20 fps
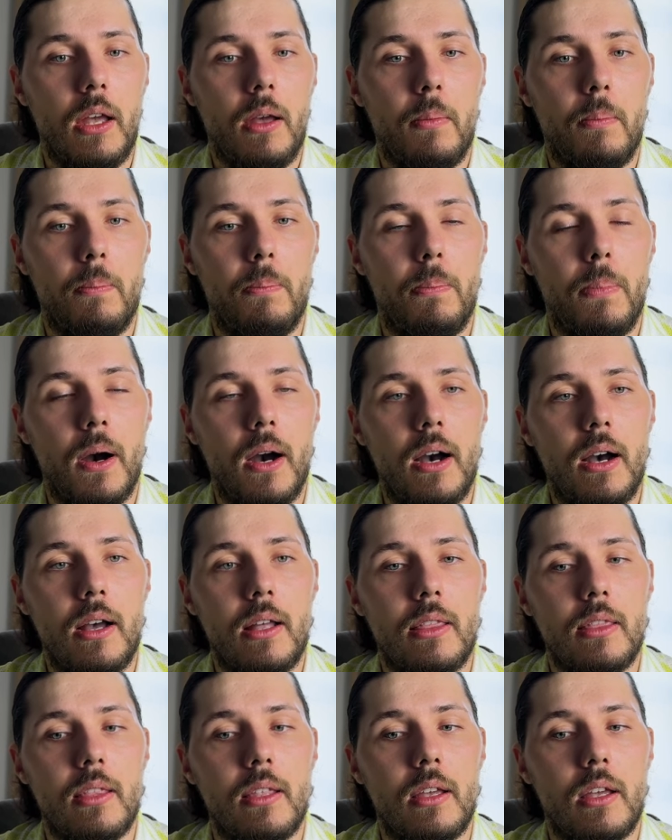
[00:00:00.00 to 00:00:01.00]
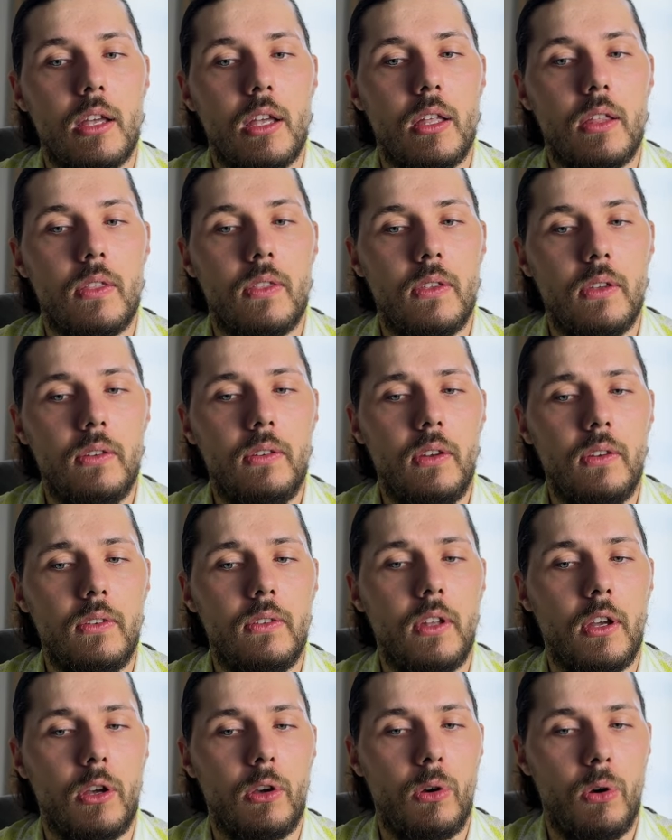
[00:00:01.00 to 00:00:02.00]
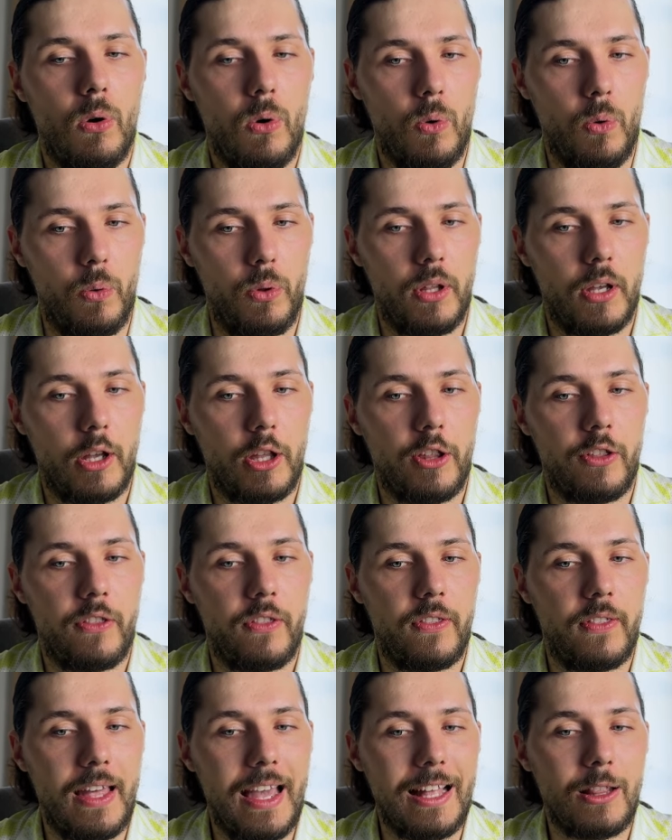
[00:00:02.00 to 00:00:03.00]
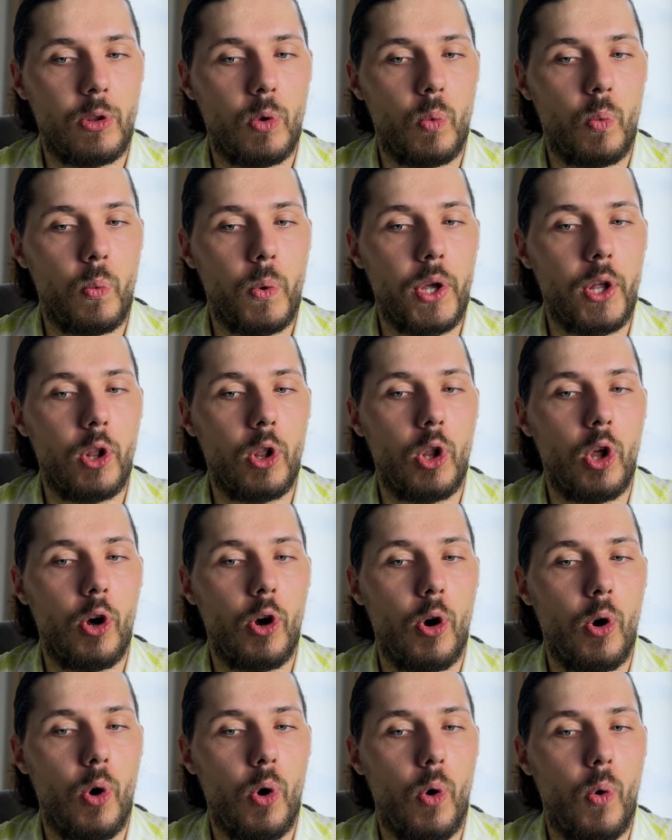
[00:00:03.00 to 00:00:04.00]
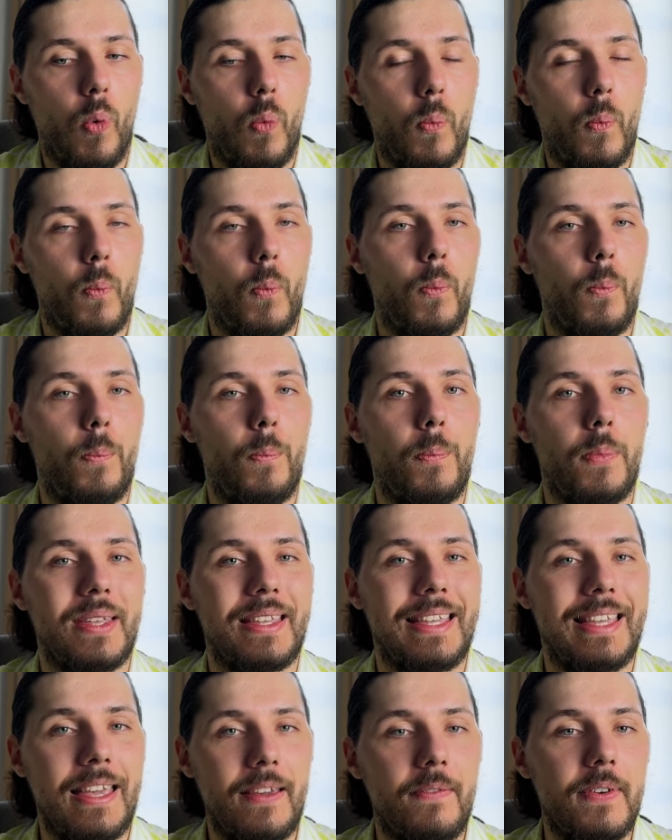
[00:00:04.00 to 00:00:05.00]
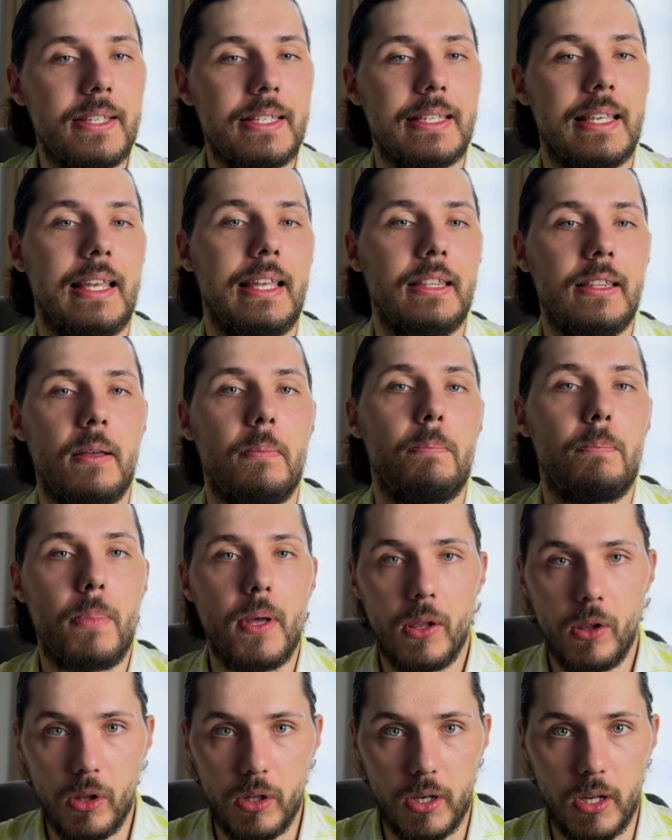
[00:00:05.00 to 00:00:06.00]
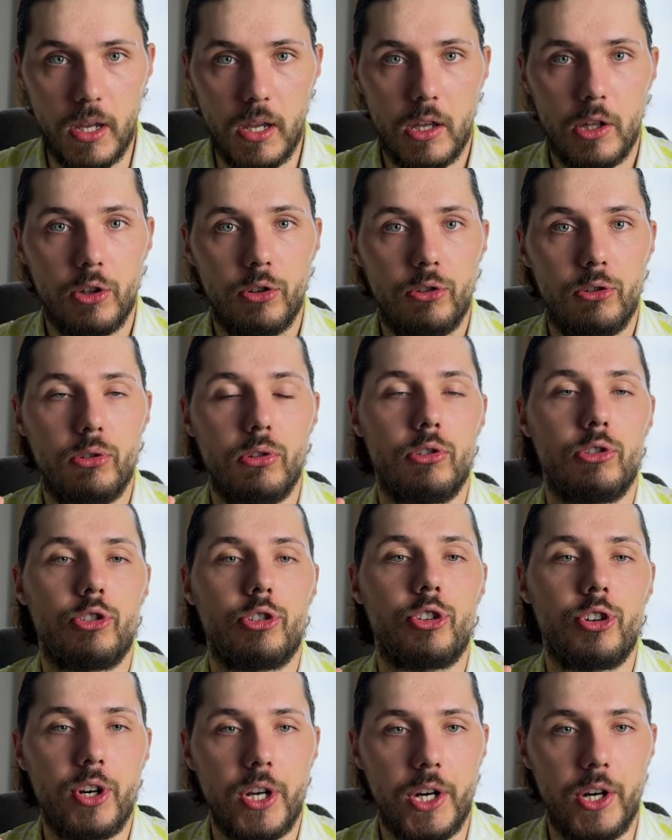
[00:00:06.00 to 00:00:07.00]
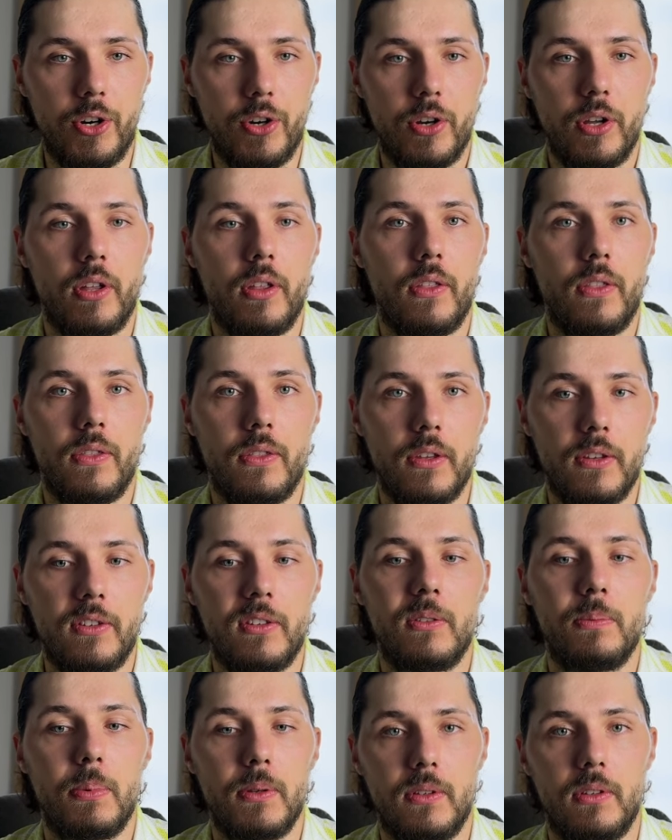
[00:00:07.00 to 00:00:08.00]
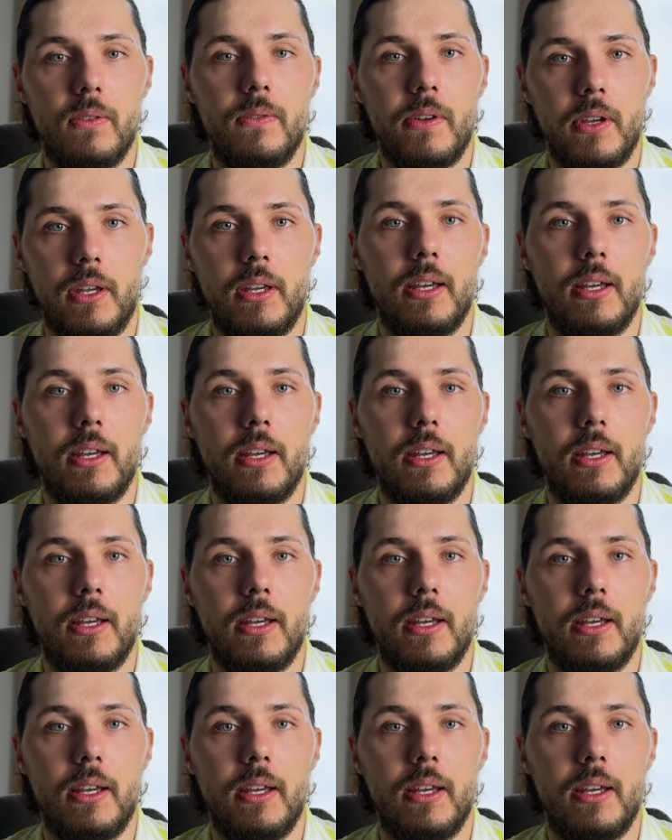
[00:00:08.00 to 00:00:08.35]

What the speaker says: but this is the code that will give us an ability to trigger this specific